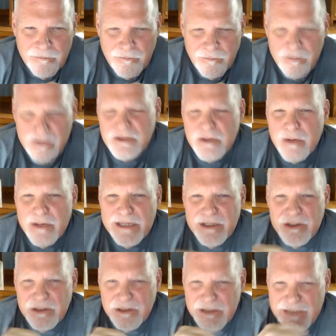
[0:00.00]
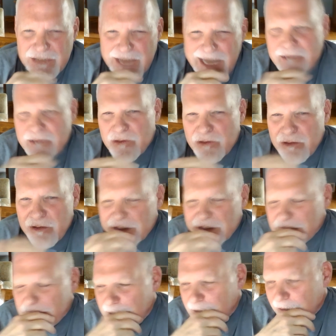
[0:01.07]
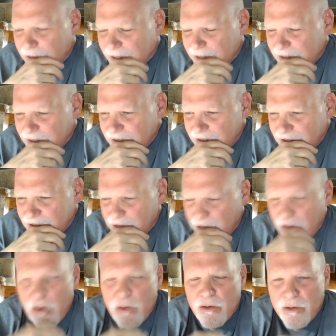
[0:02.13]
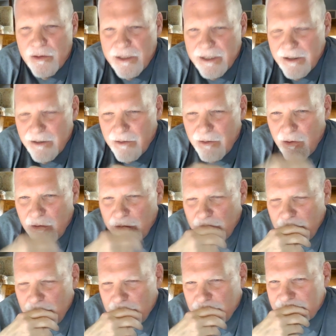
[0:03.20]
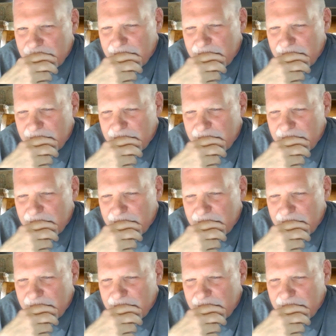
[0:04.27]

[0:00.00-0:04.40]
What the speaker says: frustrations and good experiences in all those